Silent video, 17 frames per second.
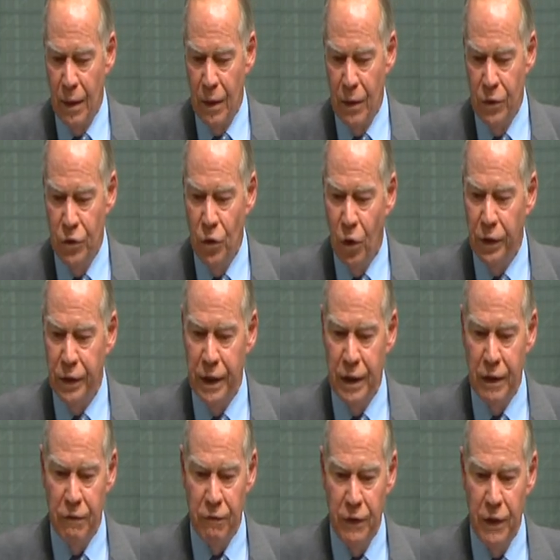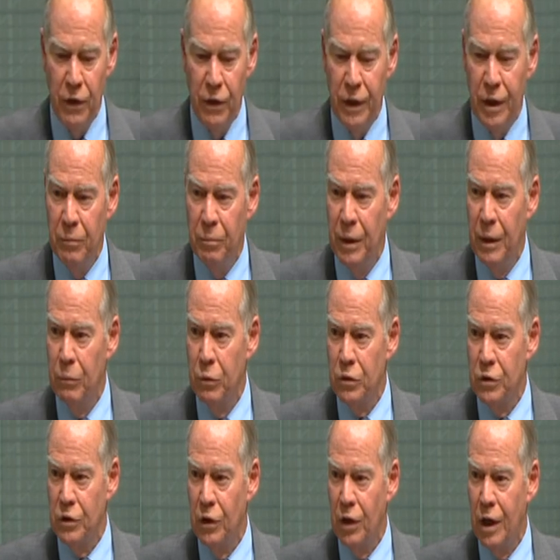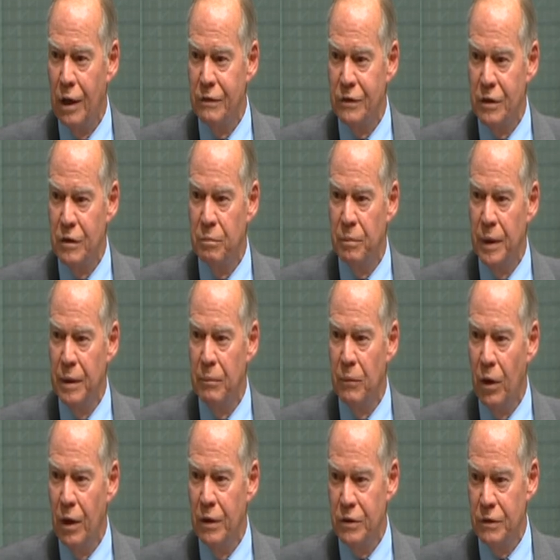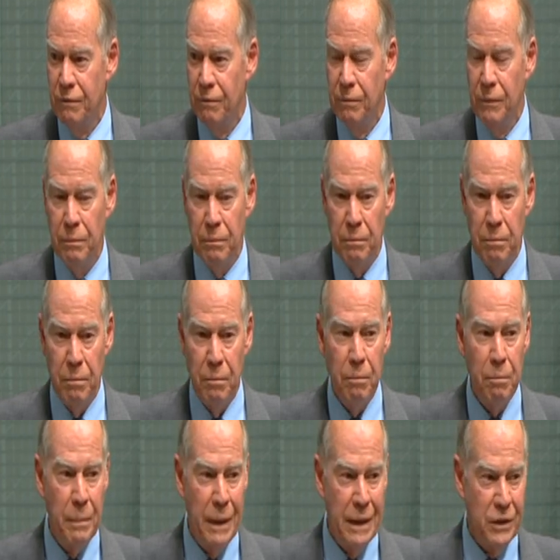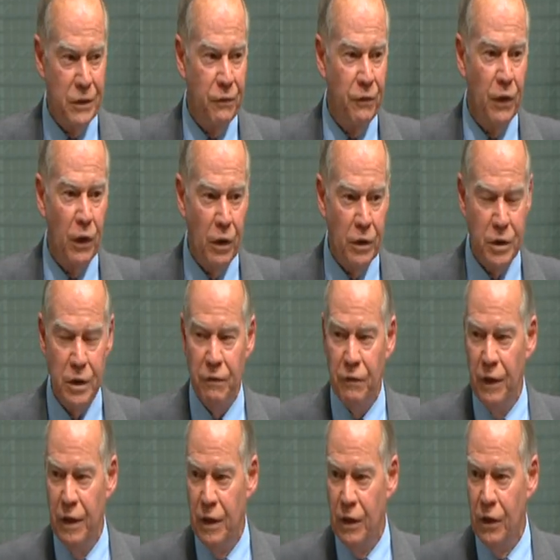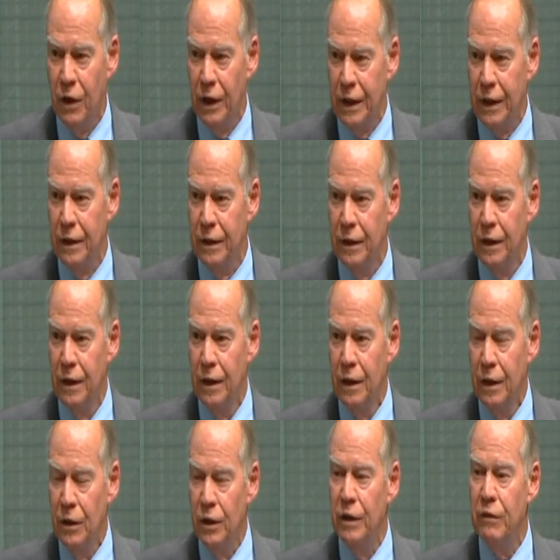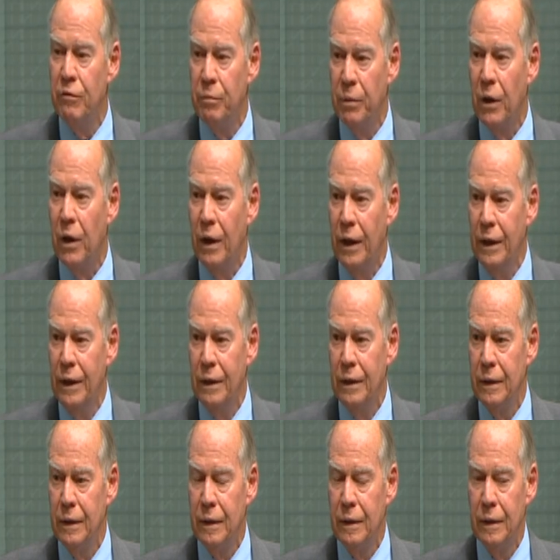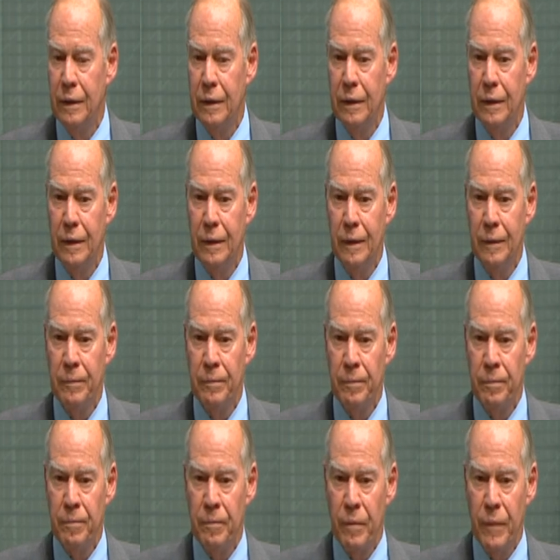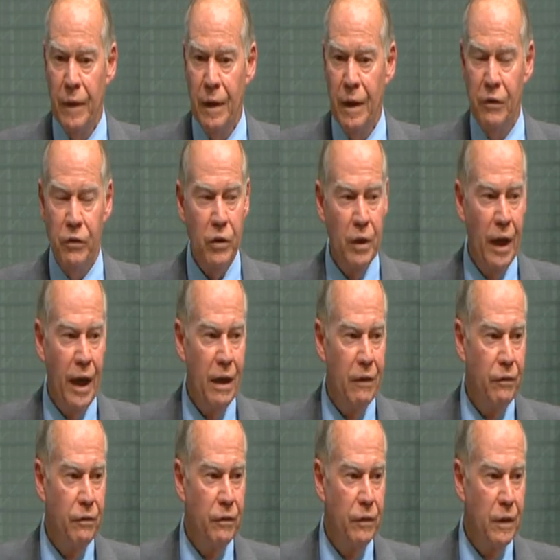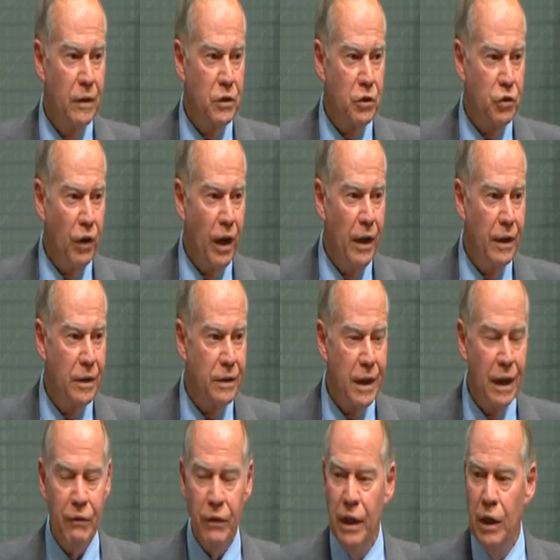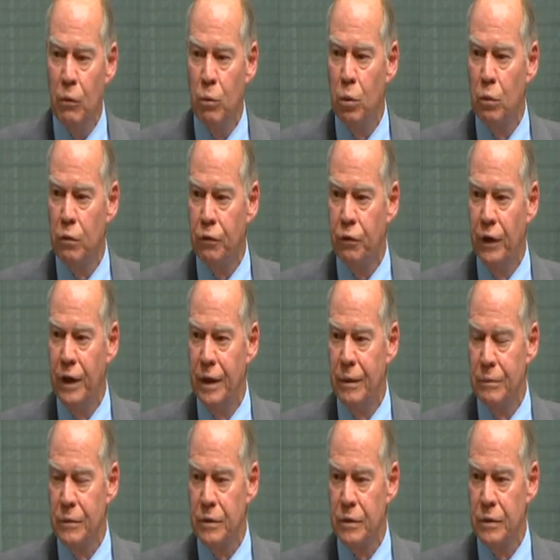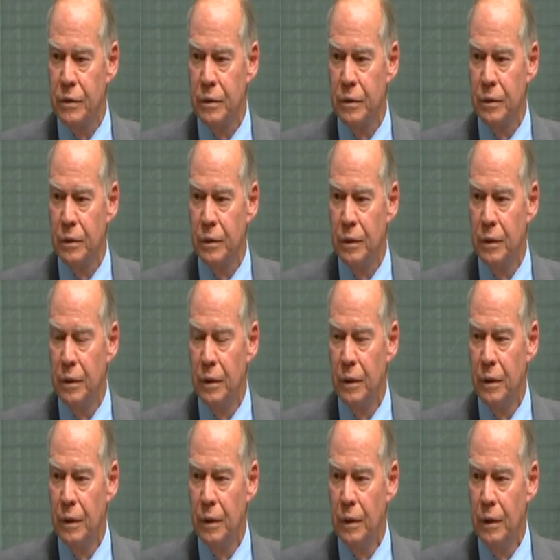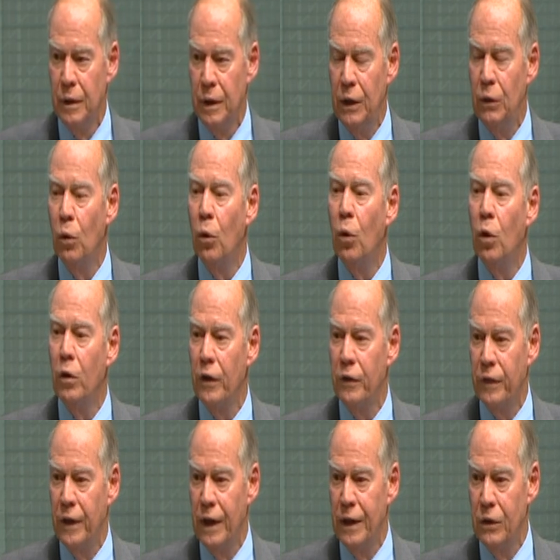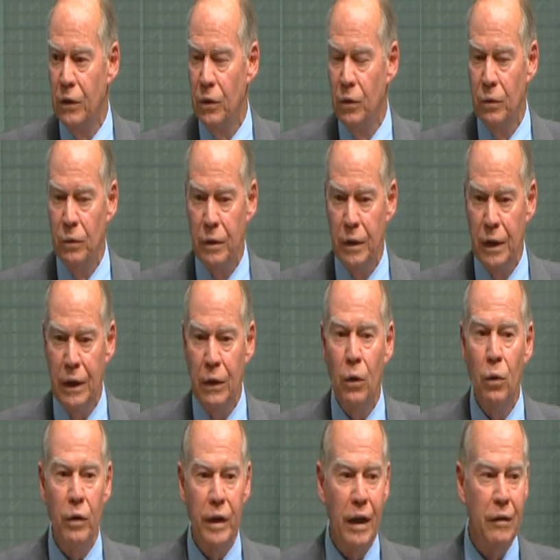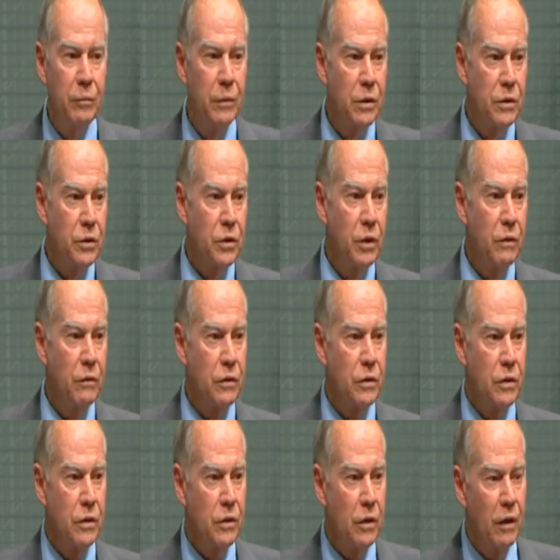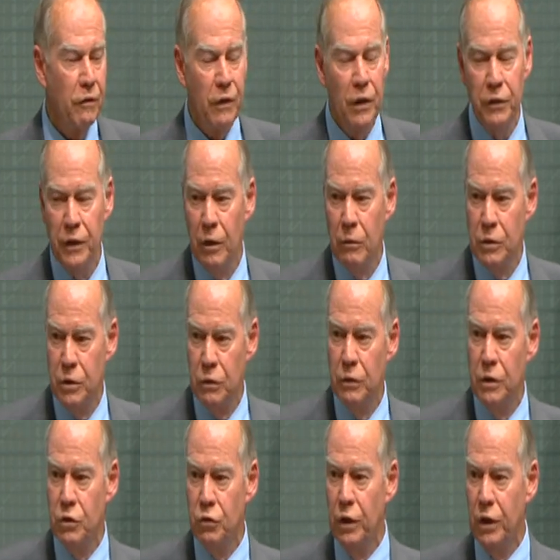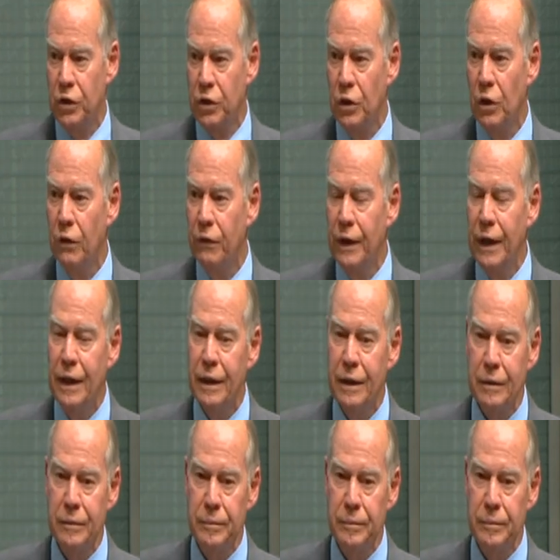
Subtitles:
not interfering in people's lives has been my best philosophy that I can live by, is to have Australians have equal freedoms in all that they do in all government services, and I felt that was a restriction on that.